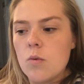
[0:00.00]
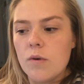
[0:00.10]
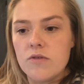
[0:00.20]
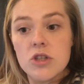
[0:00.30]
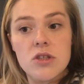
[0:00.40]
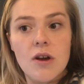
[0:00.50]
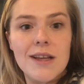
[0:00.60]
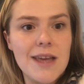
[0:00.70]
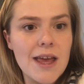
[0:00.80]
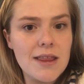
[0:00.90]
We've just
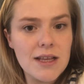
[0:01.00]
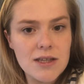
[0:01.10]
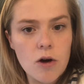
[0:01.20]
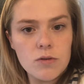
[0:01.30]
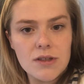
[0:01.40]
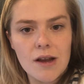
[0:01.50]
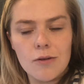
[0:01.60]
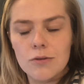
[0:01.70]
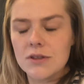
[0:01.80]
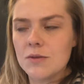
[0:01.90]
started getting these
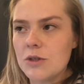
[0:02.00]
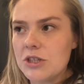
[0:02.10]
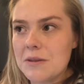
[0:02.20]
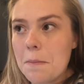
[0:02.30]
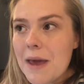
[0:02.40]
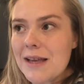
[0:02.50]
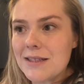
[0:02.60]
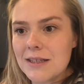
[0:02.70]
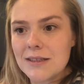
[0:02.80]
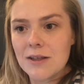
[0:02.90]
wholesale orders, which is amazing.